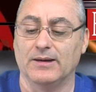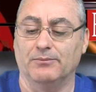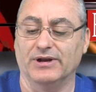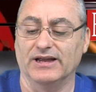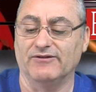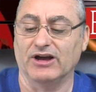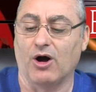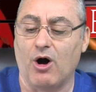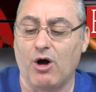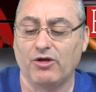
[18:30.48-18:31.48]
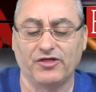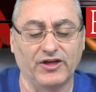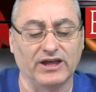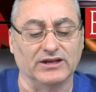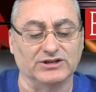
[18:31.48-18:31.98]
believing all
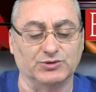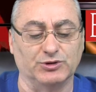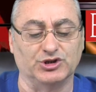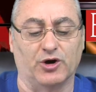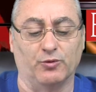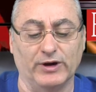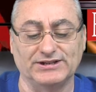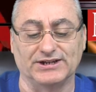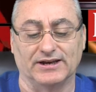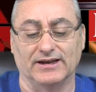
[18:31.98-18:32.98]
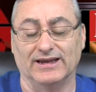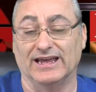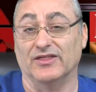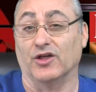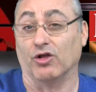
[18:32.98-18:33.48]
things which are written
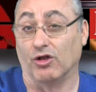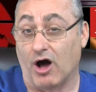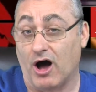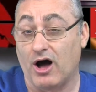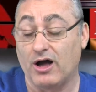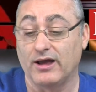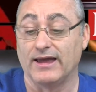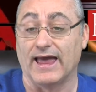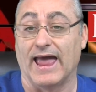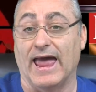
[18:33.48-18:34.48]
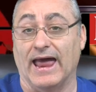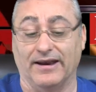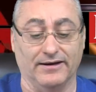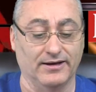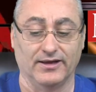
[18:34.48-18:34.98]
in the law
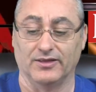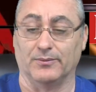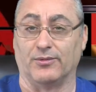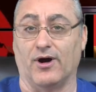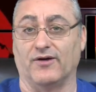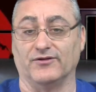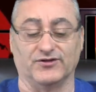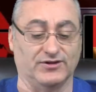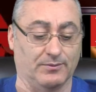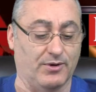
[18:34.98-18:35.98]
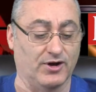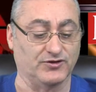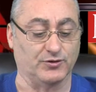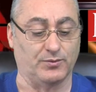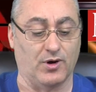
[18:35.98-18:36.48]
and the prophets. The
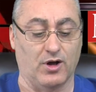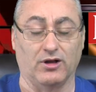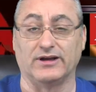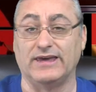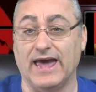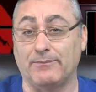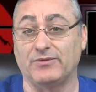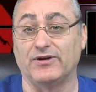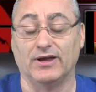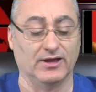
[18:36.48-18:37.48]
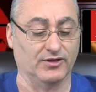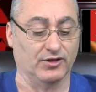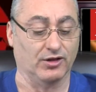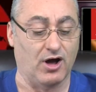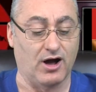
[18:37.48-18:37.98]
Apostle Paul kept the
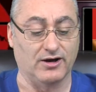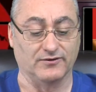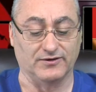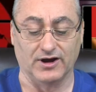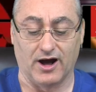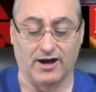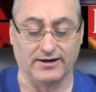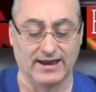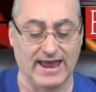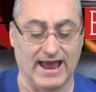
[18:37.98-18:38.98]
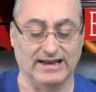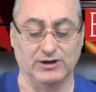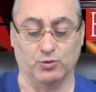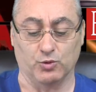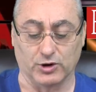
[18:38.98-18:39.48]
law of God, and he
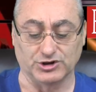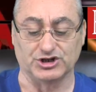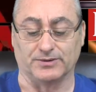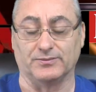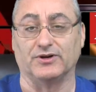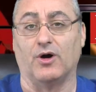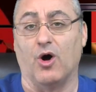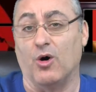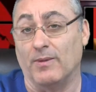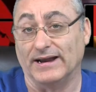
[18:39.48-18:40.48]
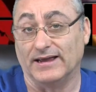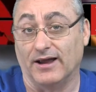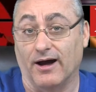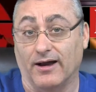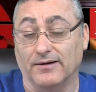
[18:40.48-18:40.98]
worshiped Almighty
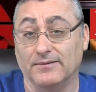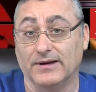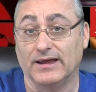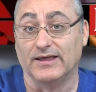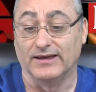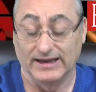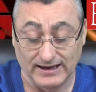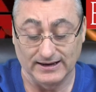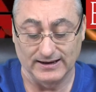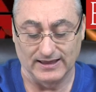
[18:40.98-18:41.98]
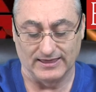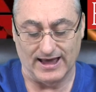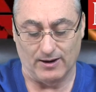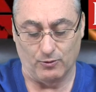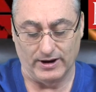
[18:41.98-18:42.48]
God in
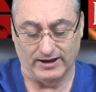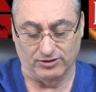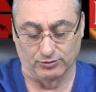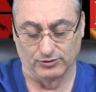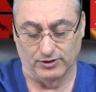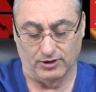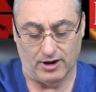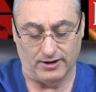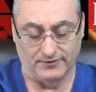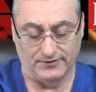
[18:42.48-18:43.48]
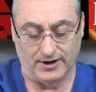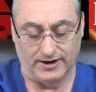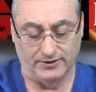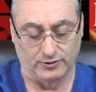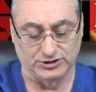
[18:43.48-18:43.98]
that way, through the law of
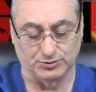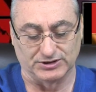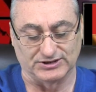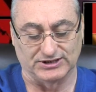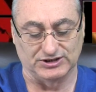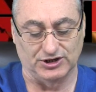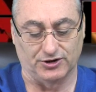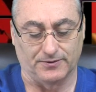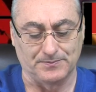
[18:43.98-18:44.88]
God. Notice what it says here